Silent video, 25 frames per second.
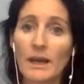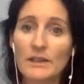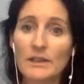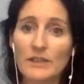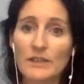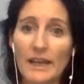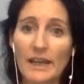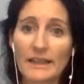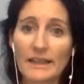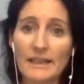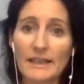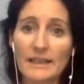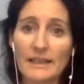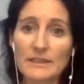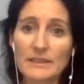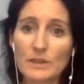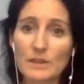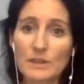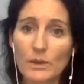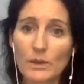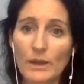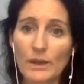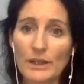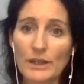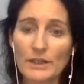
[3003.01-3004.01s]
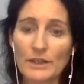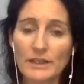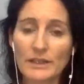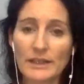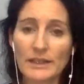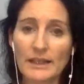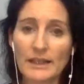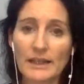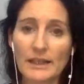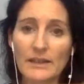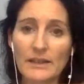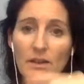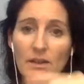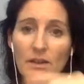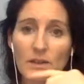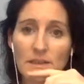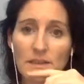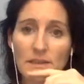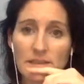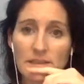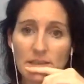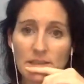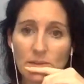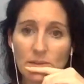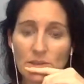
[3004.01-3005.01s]
Jackie asked a question, and I
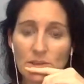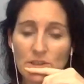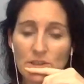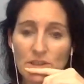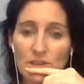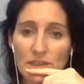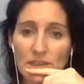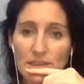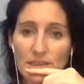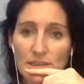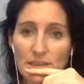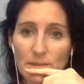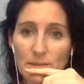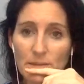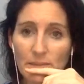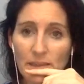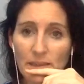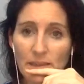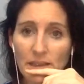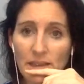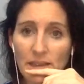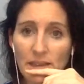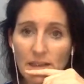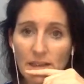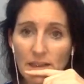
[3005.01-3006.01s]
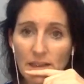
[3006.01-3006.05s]
noticed it was just to me,